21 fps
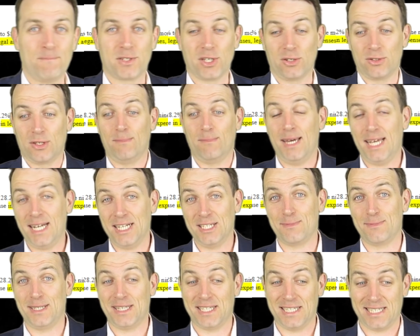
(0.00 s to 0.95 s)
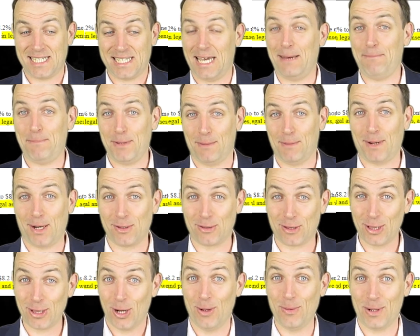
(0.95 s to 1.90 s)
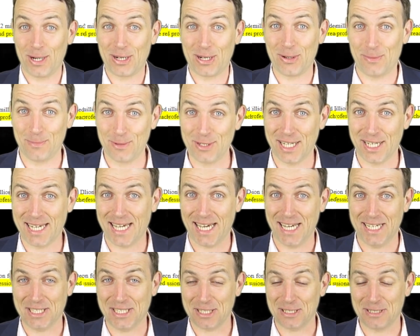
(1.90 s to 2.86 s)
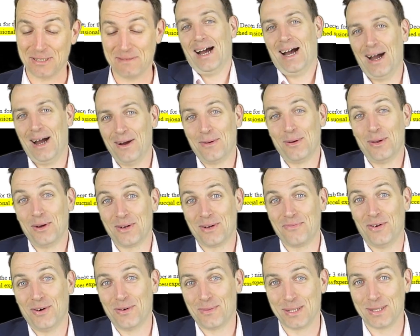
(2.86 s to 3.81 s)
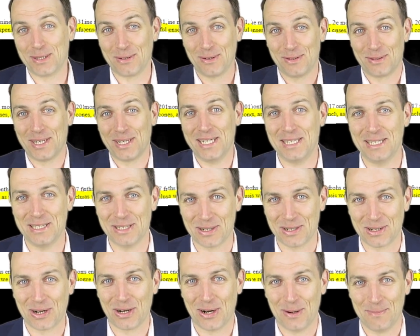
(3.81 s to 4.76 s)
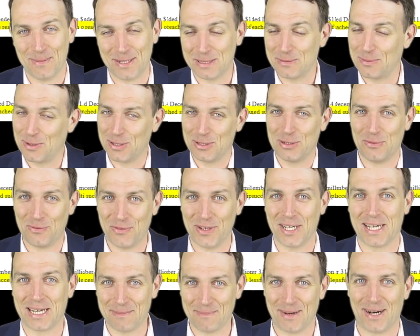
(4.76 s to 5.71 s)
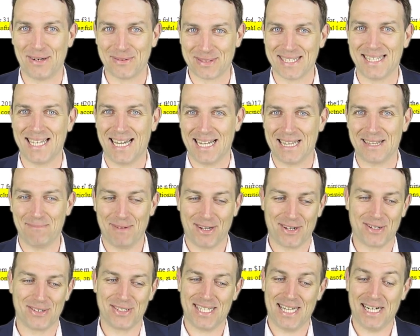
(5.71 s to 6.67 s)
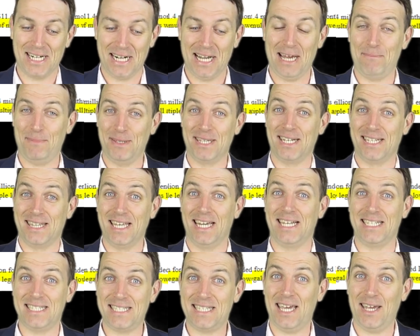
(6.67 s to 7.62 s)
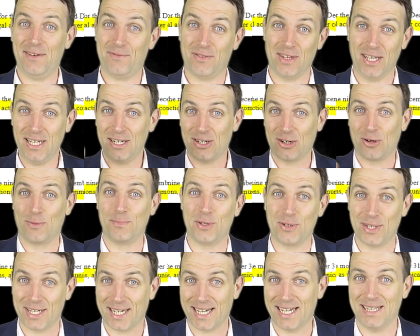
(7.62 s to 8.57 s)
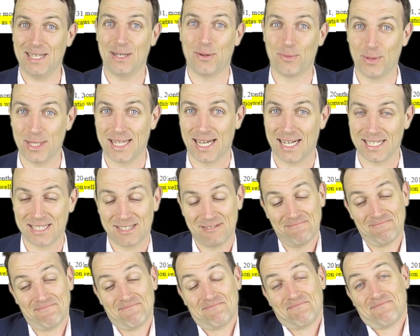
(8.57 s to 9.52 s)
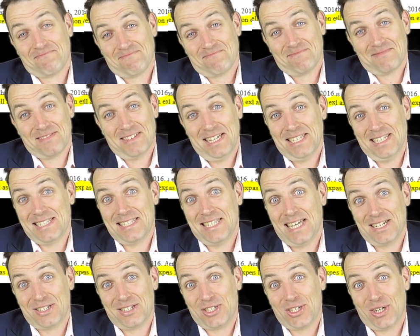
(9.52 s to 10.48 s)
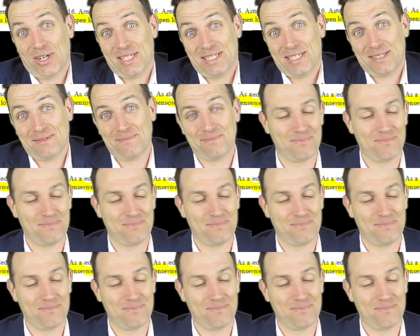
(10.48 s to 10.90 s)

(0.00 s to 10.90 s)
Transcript: So the management is happy about lower communication. I will look forward to reading your comments what do you think about that because they are happy that they saved in communicating with us. It's their choice.